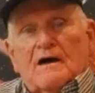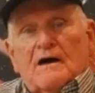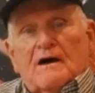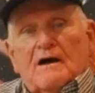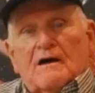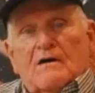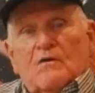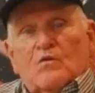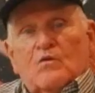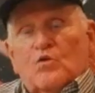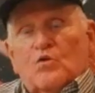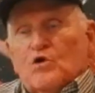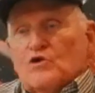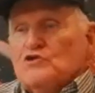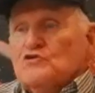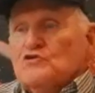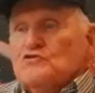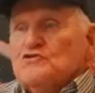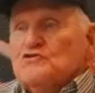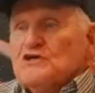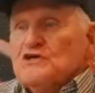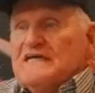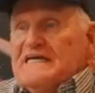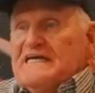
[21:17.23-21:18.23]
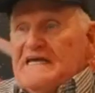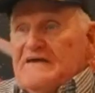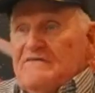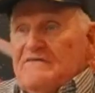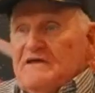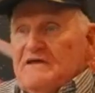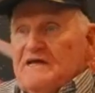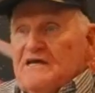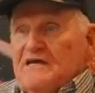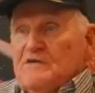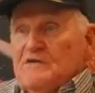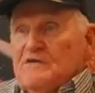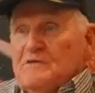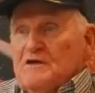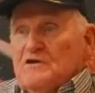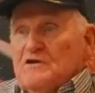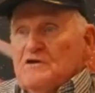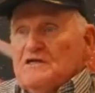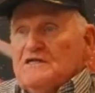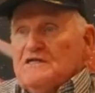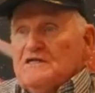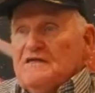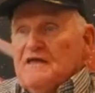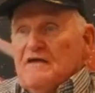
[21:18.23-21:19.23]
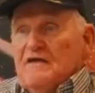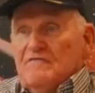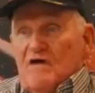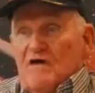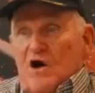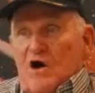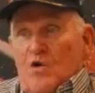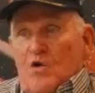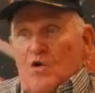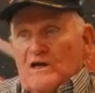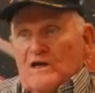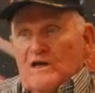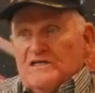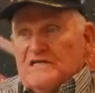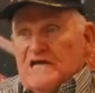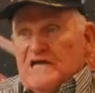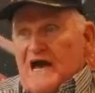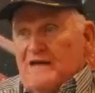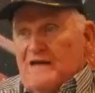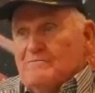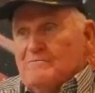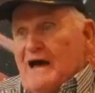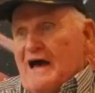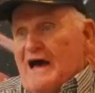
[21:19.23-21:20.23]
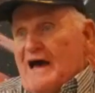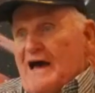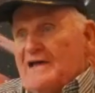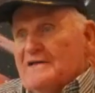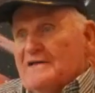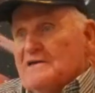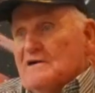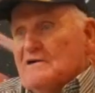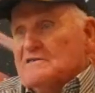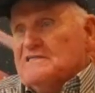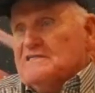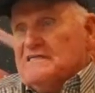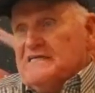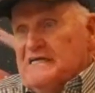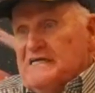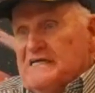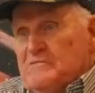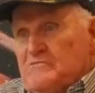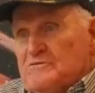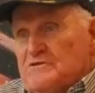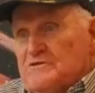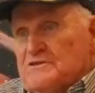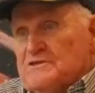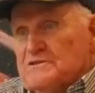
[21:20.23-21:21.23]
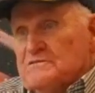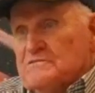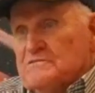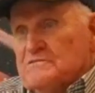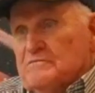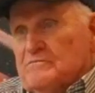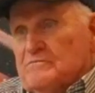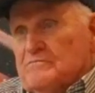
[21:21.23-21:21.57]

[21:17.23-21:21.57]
We're just a giving community. They've always gotten behind our teams.